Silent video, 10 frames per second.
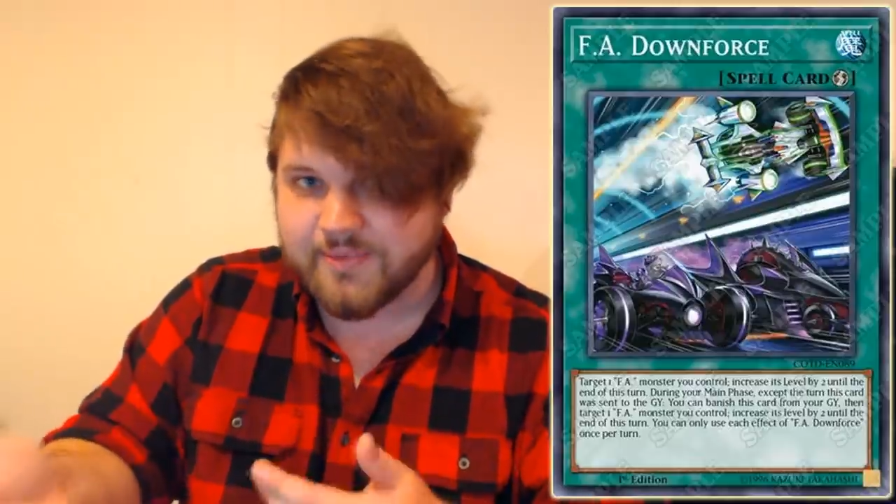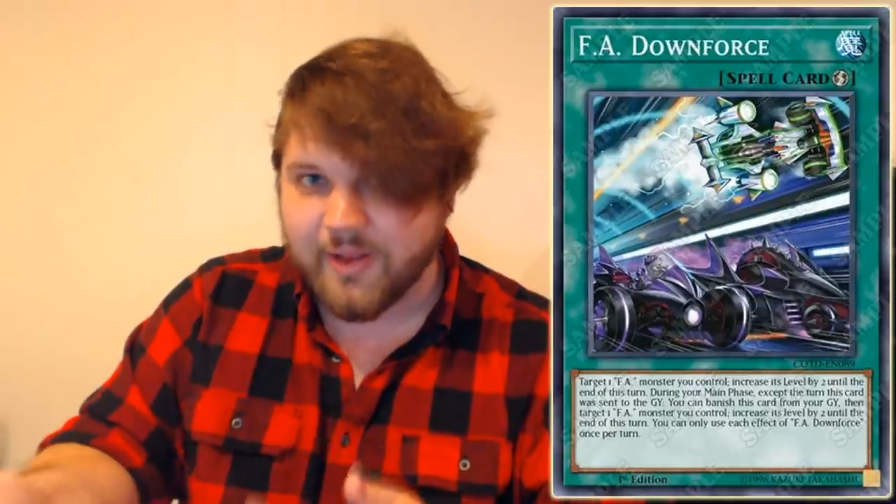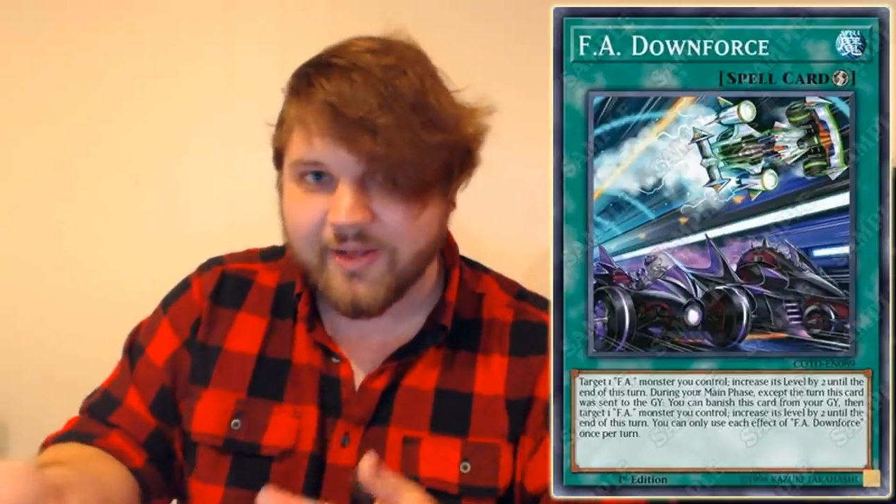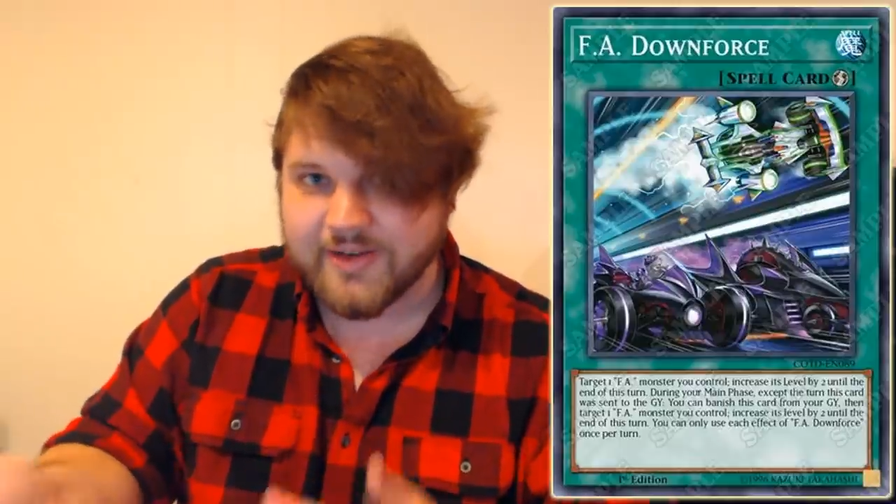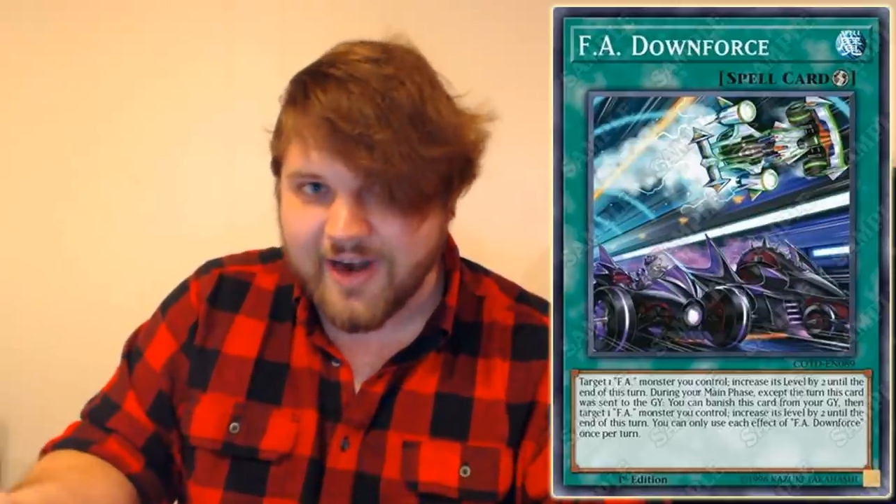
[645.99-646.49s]

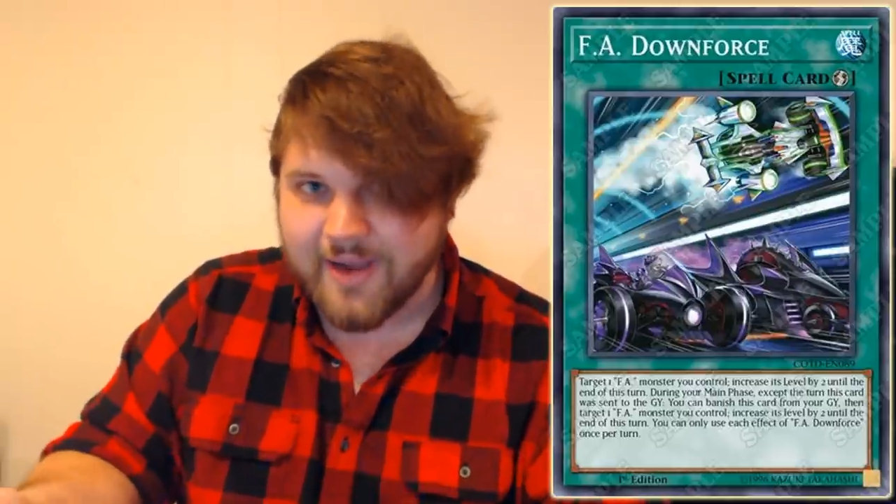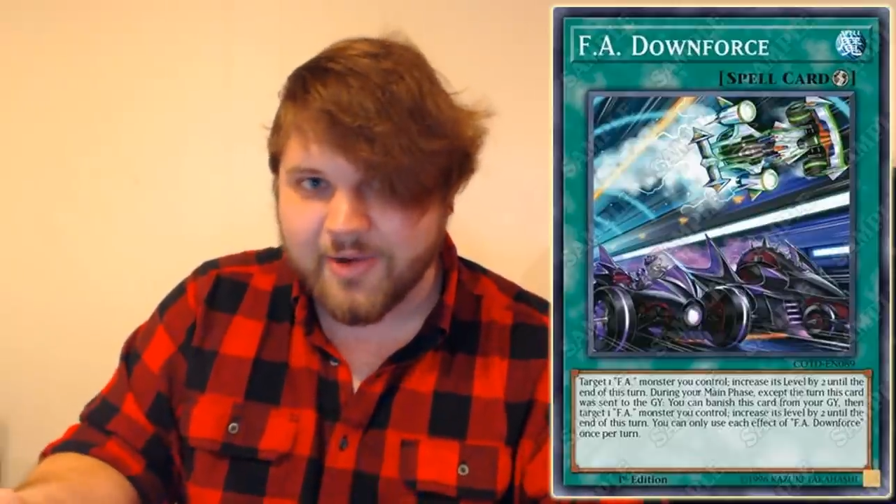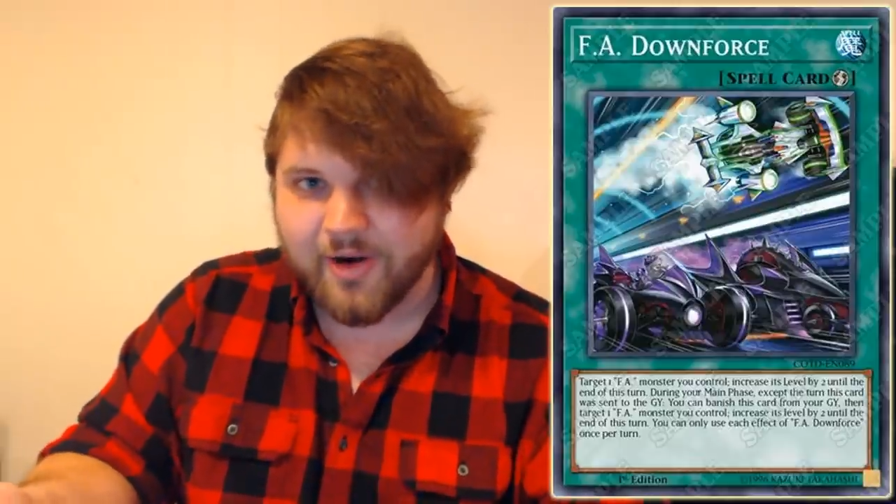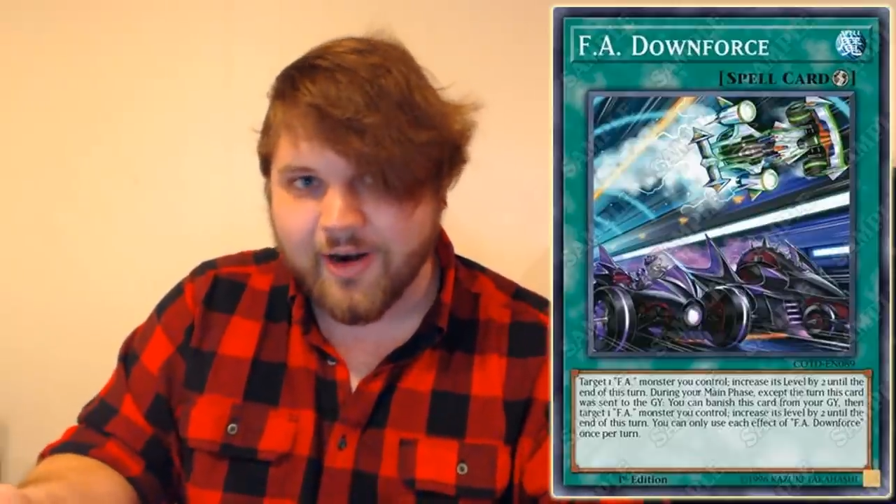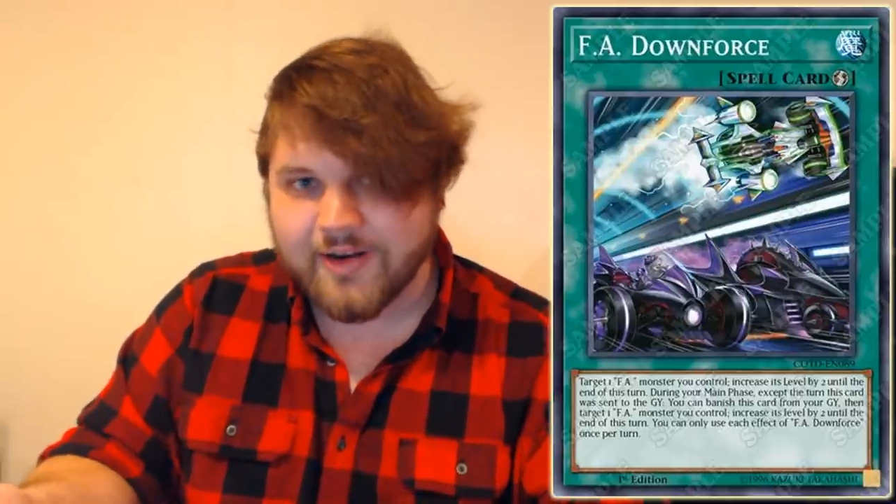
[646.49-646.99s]
spell, or trap
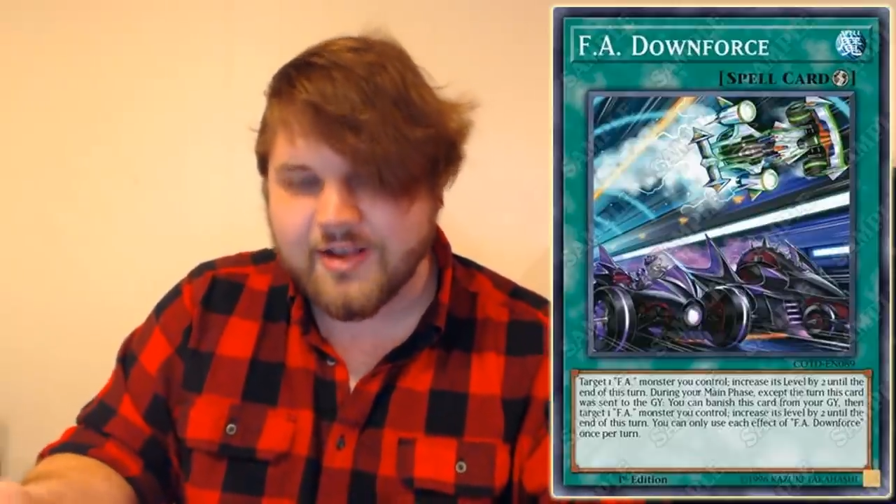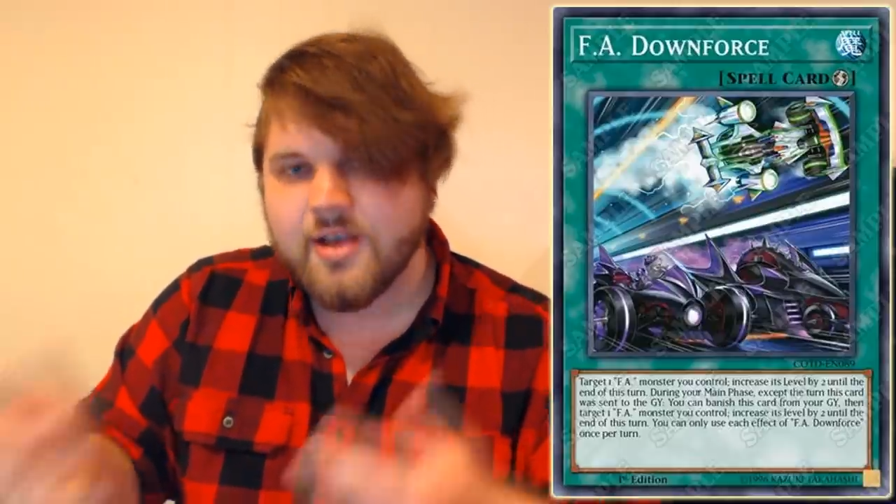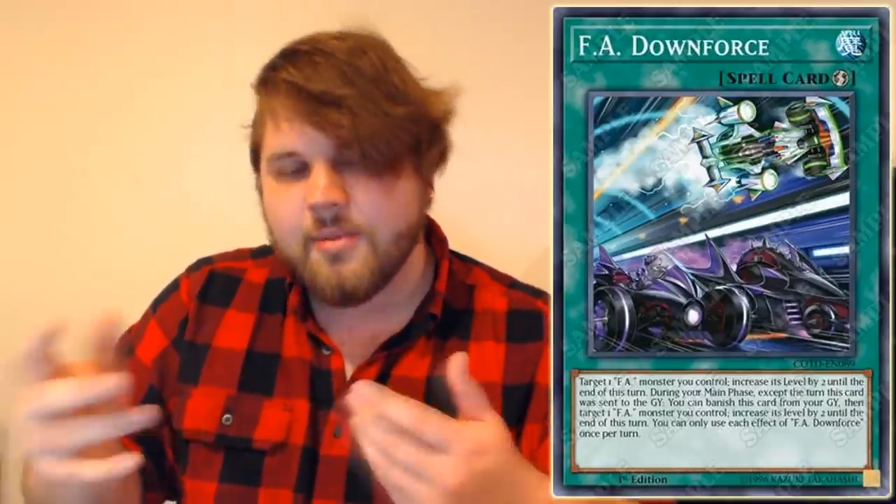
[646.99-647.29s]
card